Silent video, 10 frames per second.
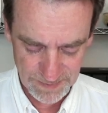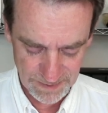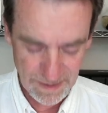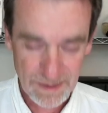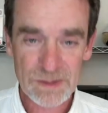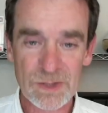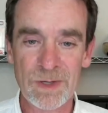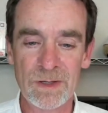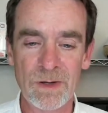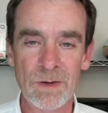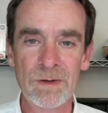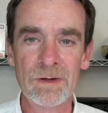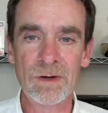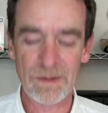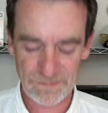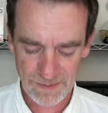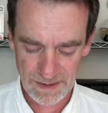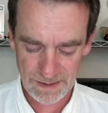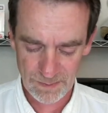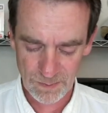But so we could go to the current
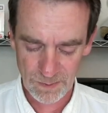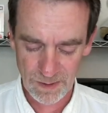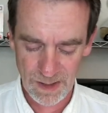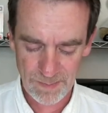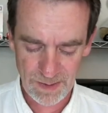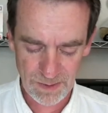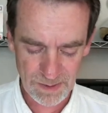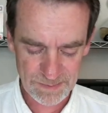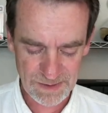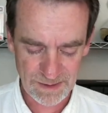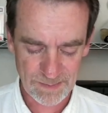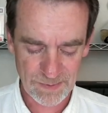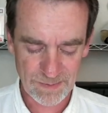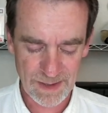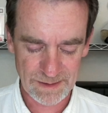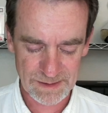flight, or I'm going to go up to the upper right.